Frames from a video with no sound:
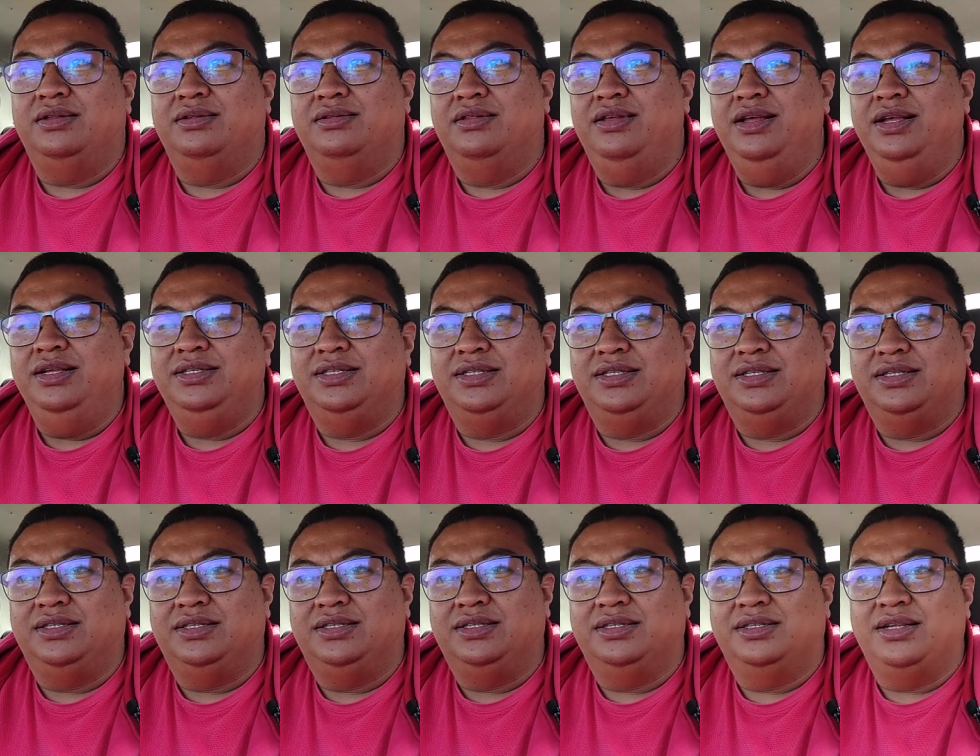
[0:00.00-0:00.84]
this
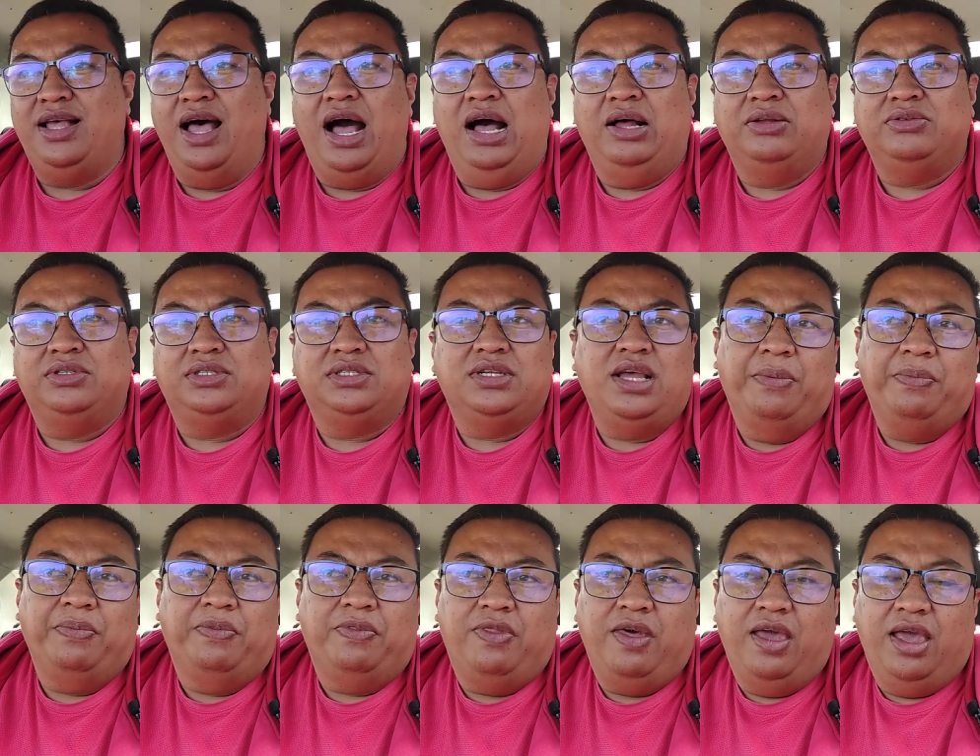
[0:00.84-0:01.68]
sounds
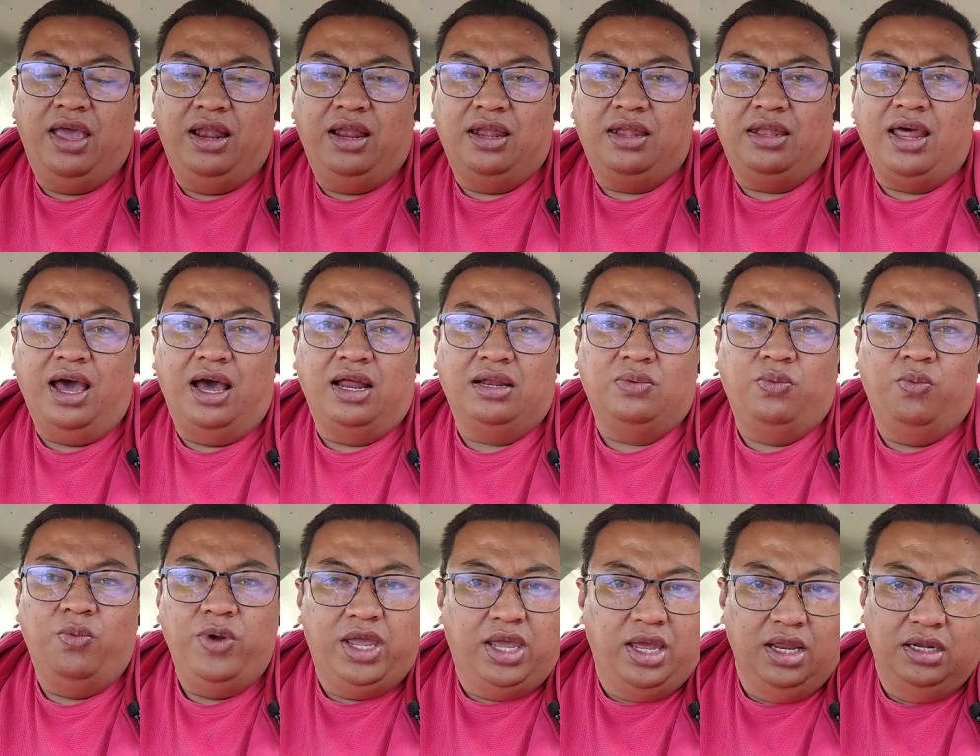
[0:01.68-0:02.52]
something that
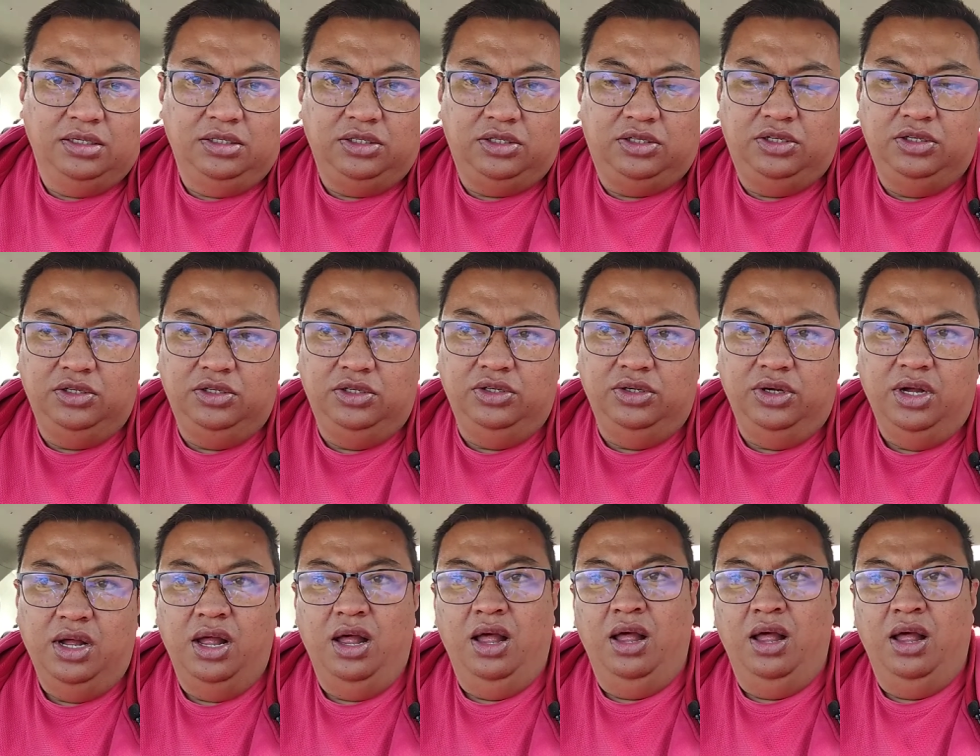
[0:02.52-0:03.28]
we can do,